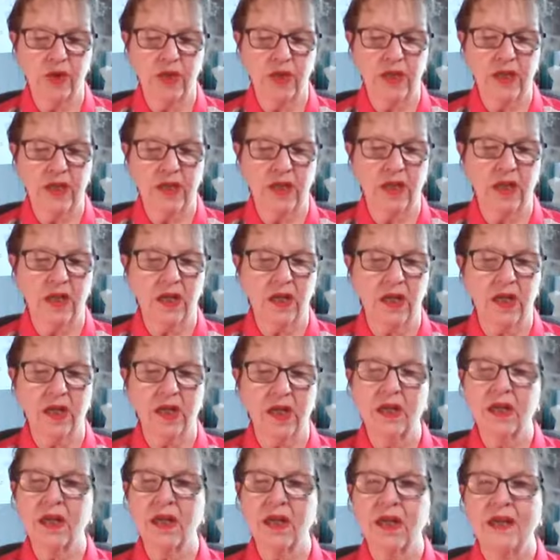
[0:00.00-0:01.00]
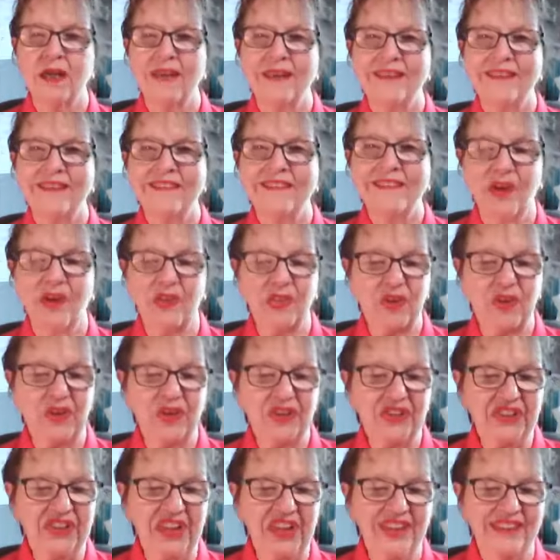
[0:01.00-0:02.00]
in South
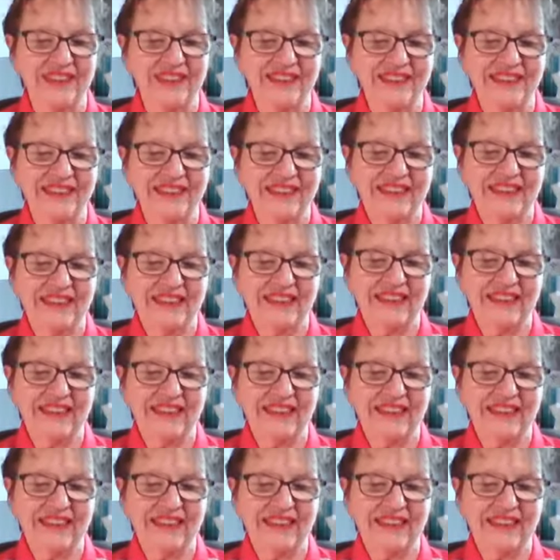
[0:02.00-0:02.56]
Carolina.